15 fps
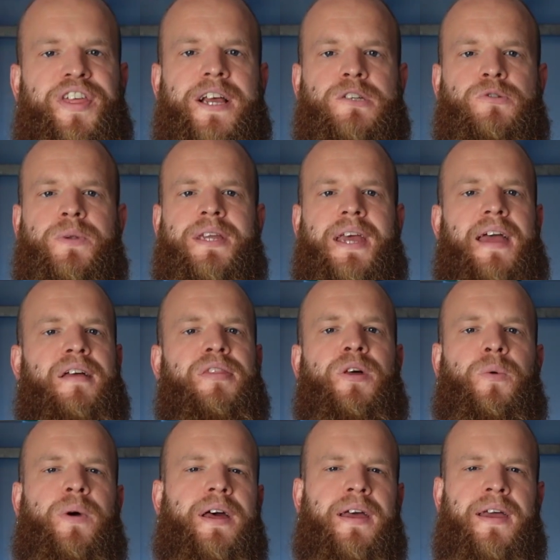things would get in
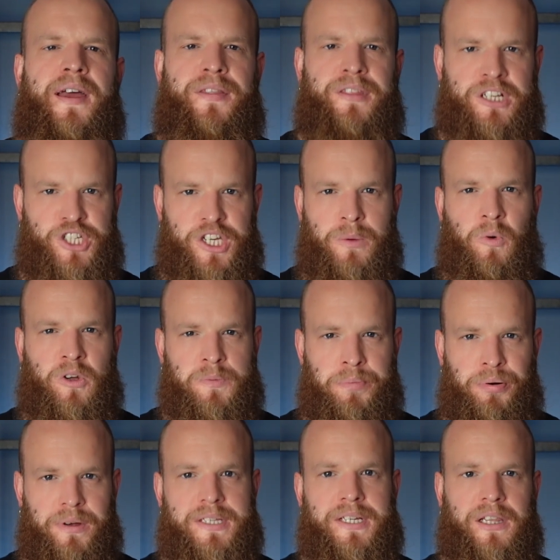the way and the gym was
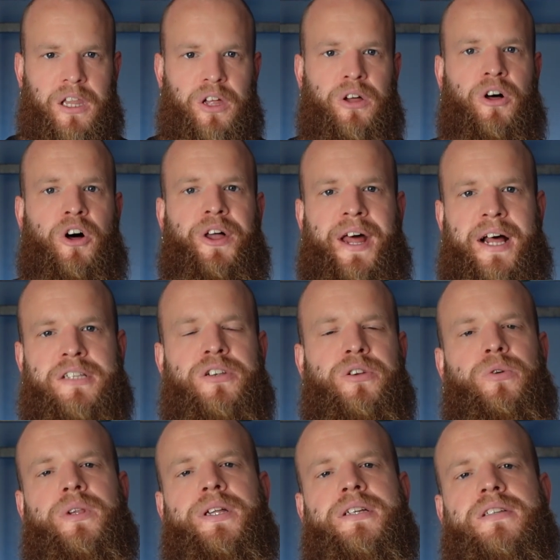pretty low on our
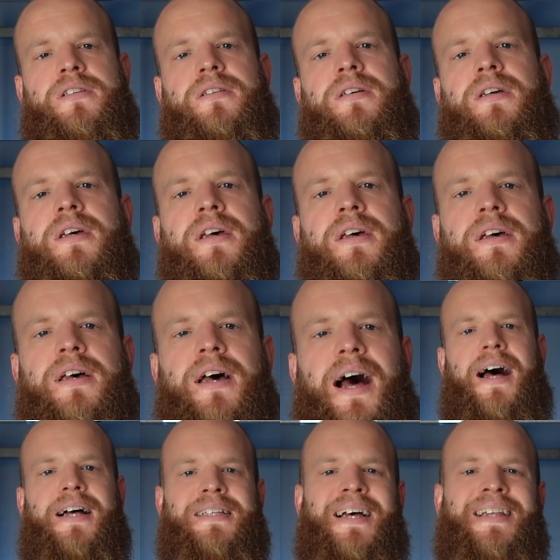to-do list.
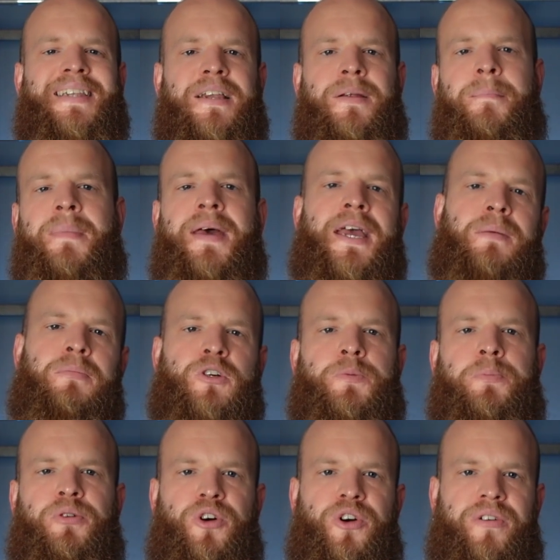As I didn't make
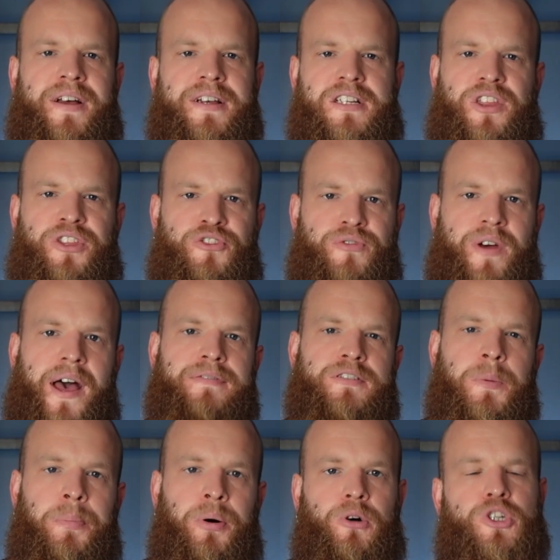much progress, the drive
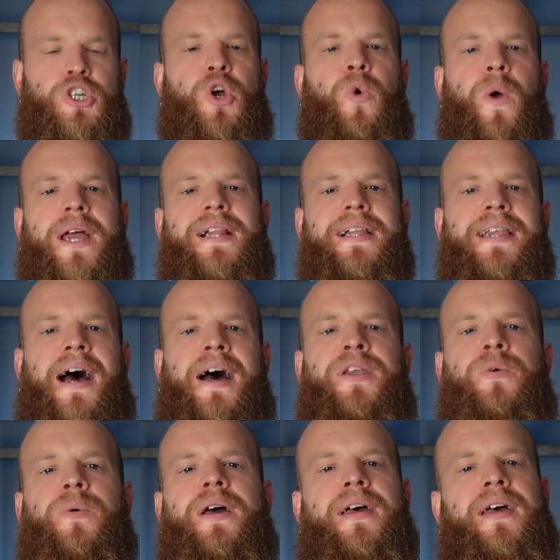to push quickly died
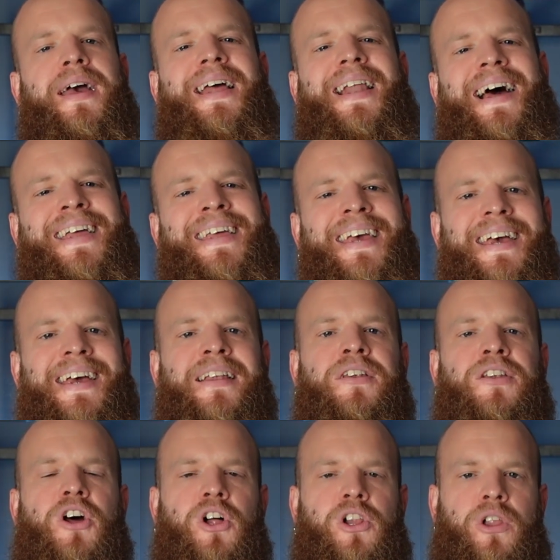away and I
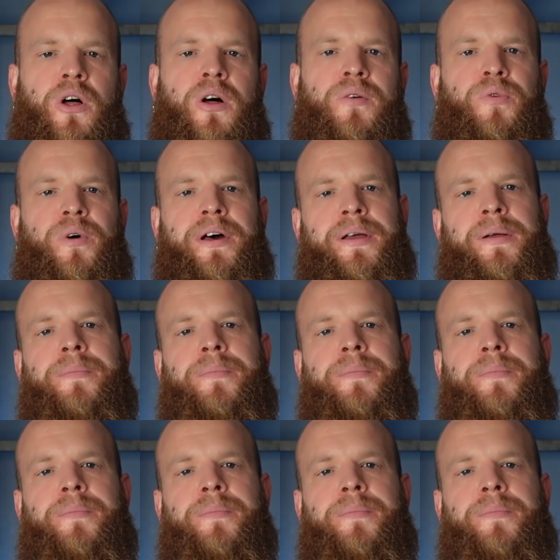gained a lot of weight.